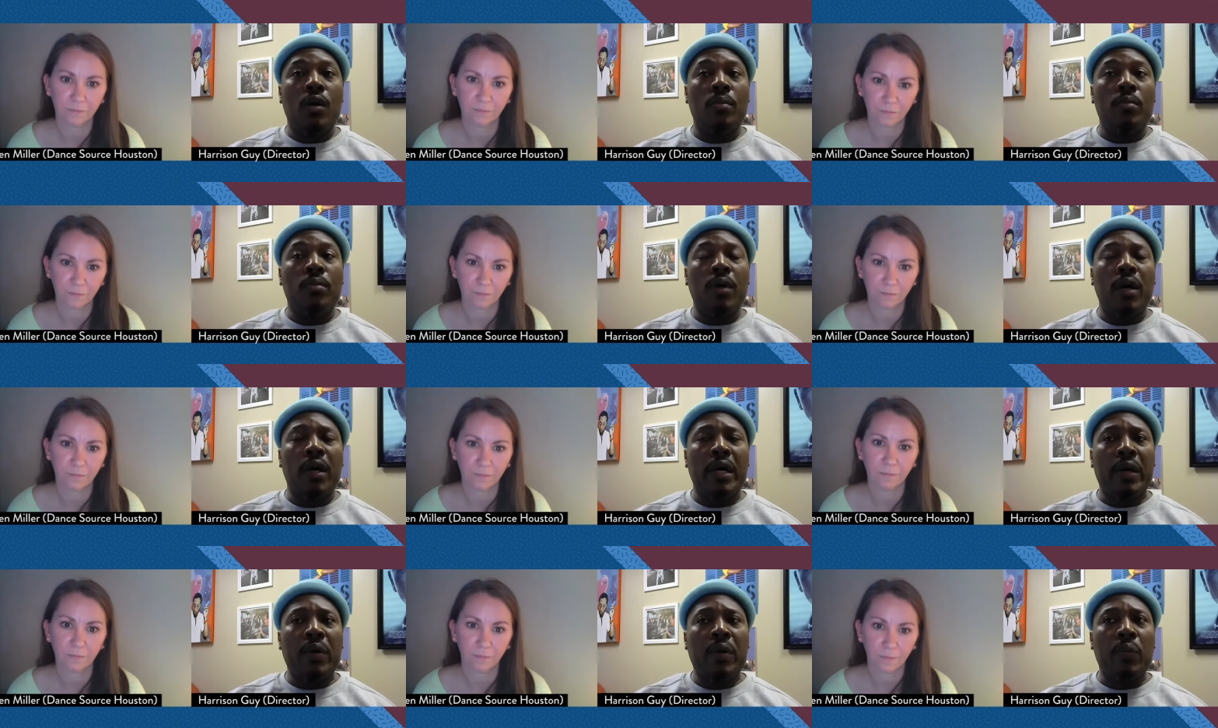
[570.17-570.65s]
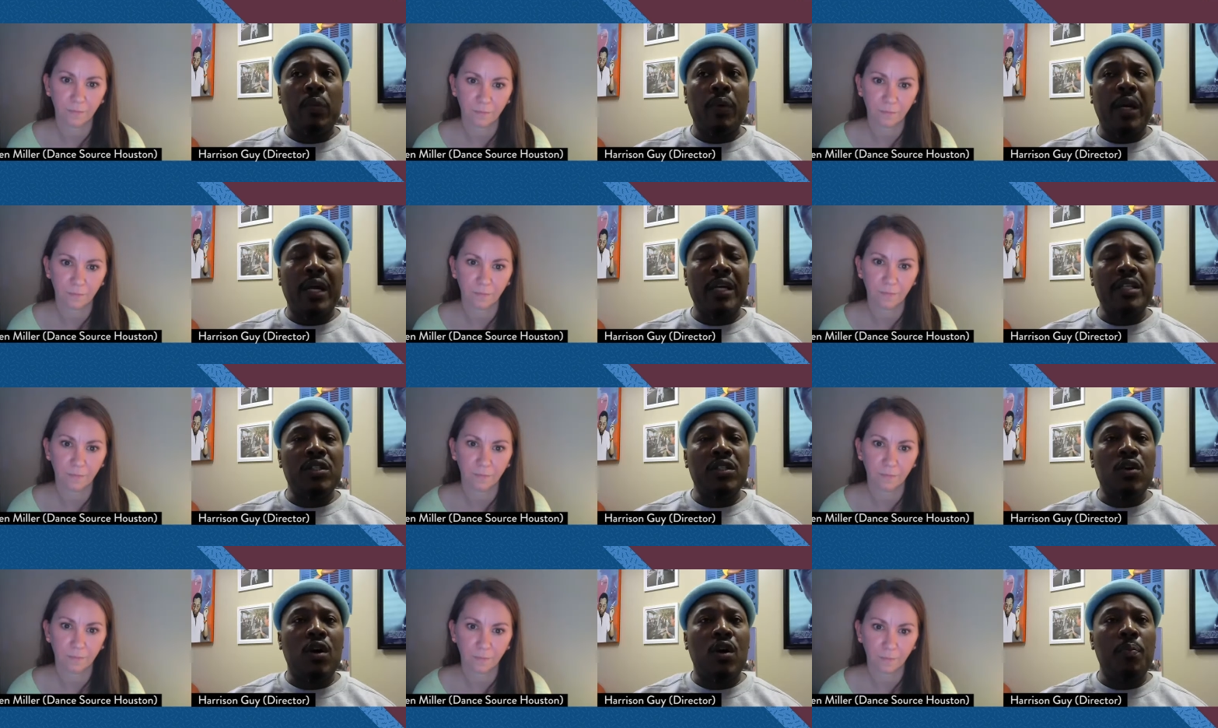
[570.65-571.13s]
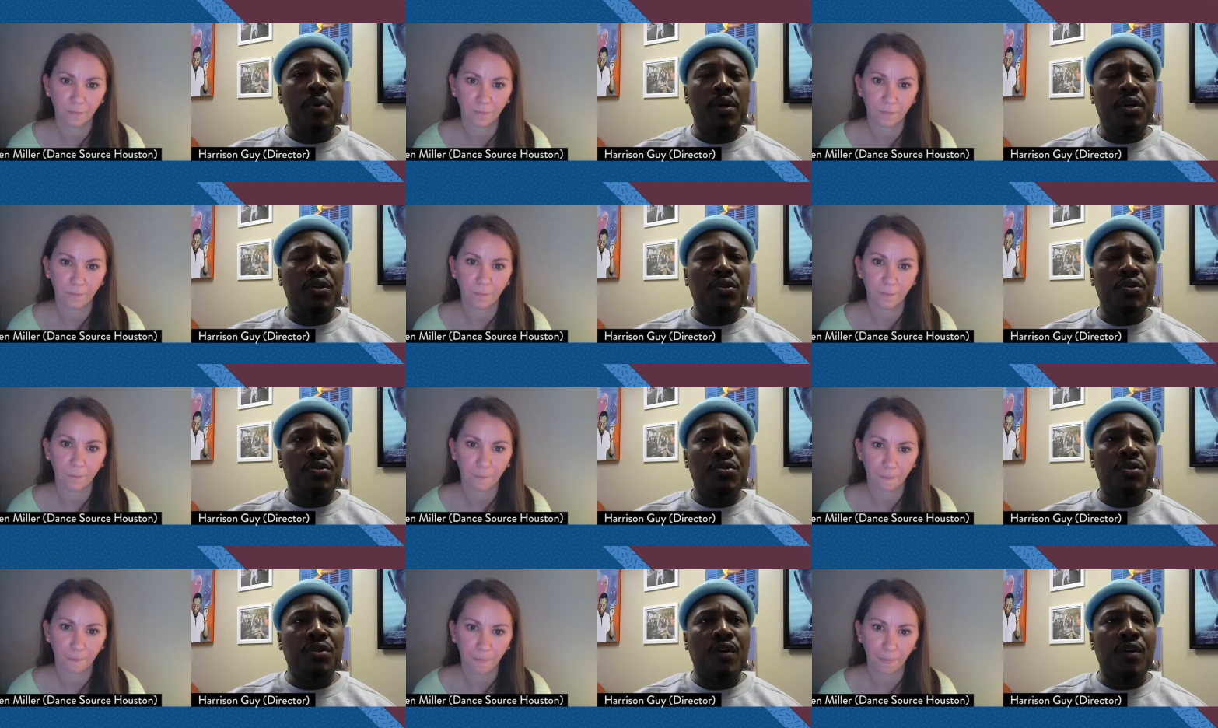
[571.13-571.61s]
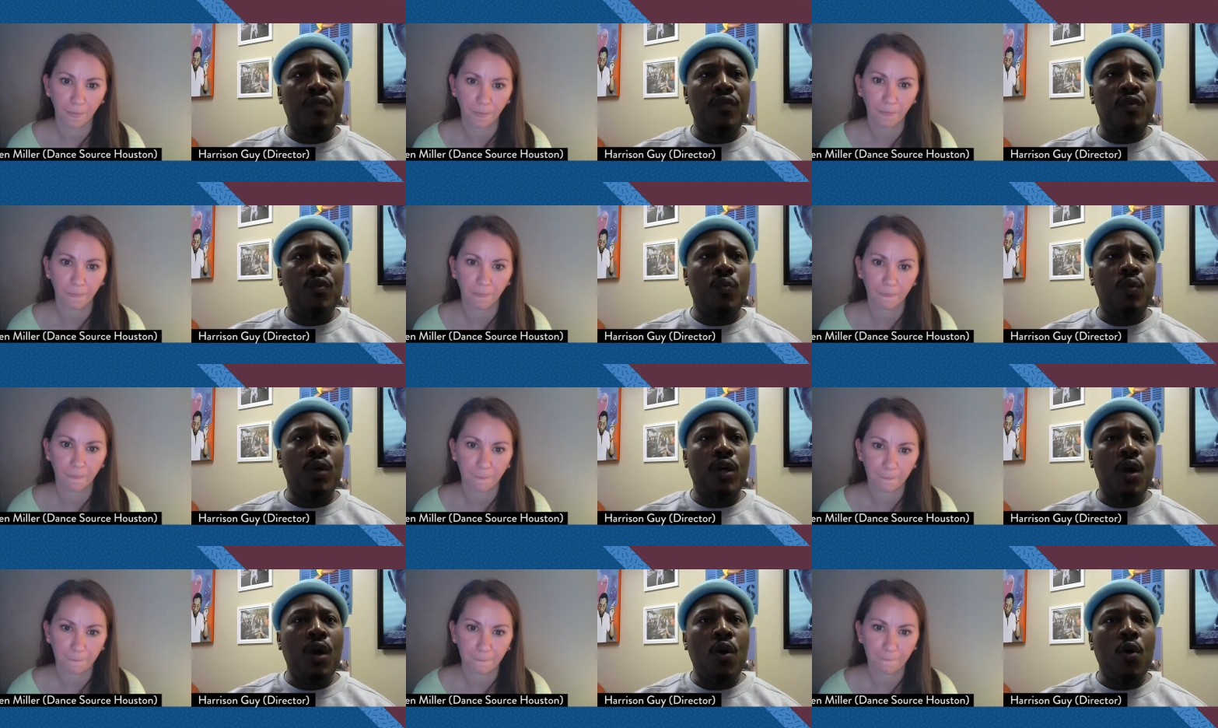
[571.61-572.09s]
Speaker 1: um, I, when i saw pictures of the
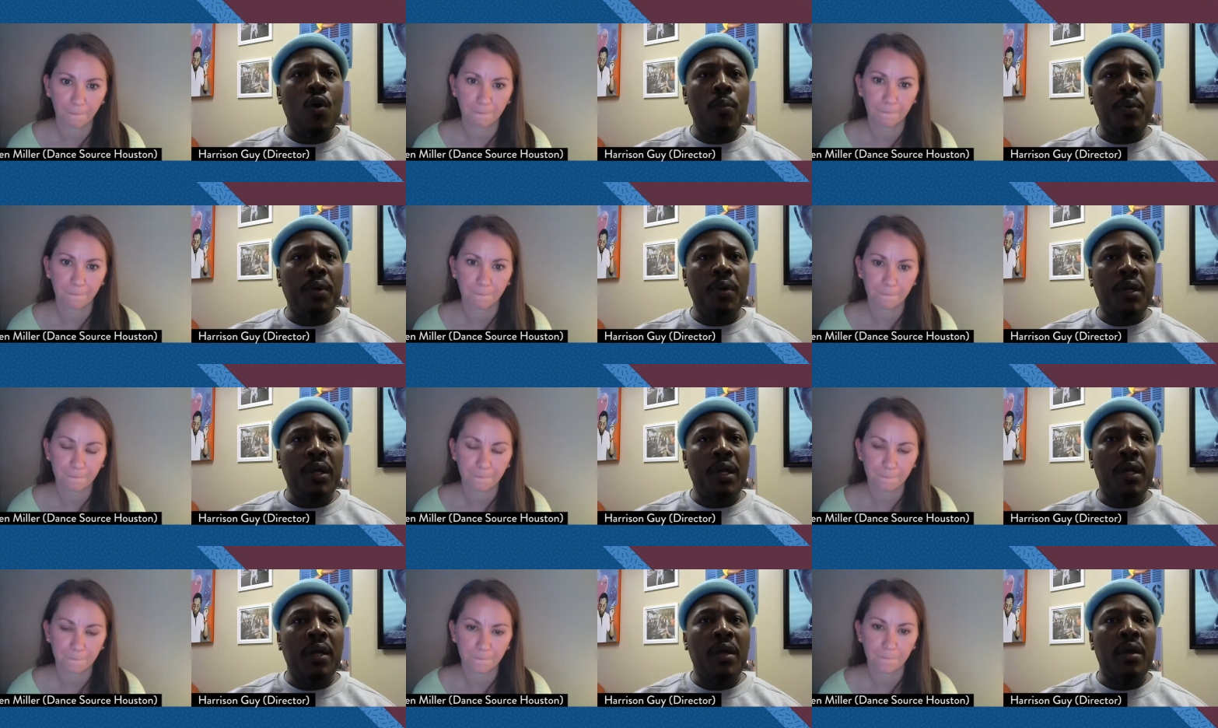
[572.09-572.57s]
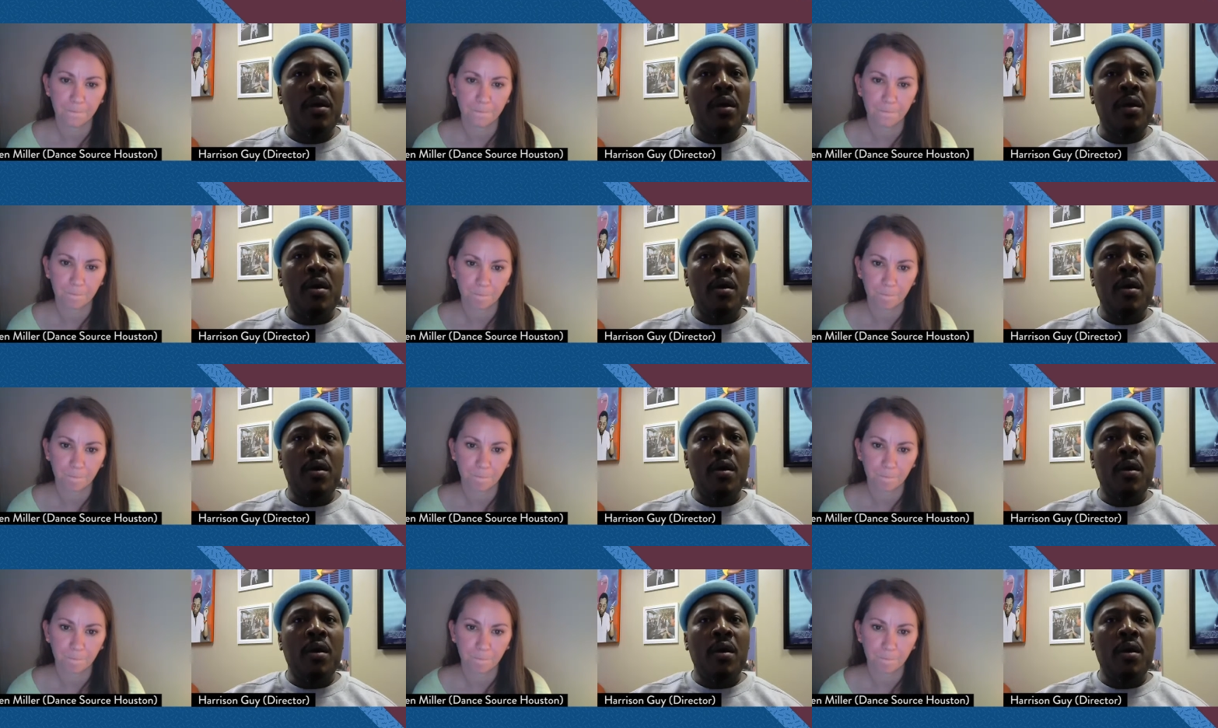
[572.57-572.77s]
reopening